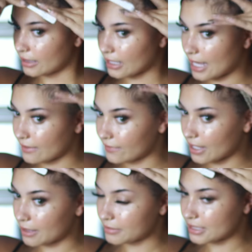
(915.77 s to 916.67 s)
life
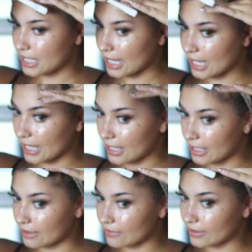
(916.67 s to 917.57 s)
update,
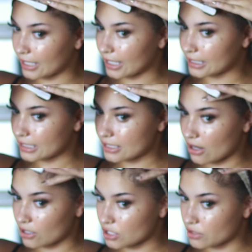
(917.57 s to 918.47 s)
getting to
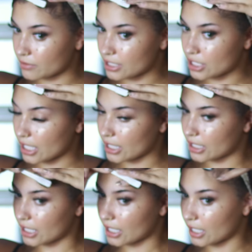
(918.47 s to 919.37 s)
talk to each
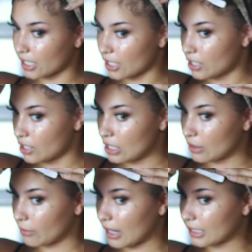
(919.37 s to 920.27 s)
other
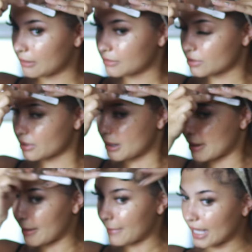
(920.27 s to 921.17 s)
while I'm doing
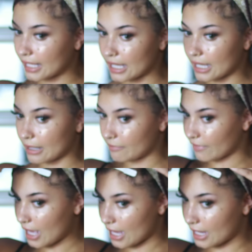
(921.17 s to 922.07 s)
my makeup
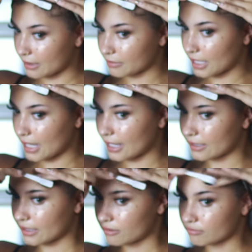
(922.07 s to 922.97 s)
vibe. Like,
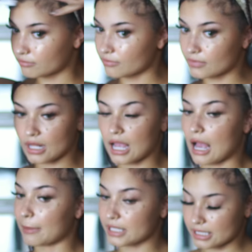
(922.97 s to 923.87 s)

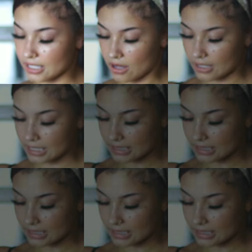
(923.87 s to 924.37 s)
I'm gonna see y'all in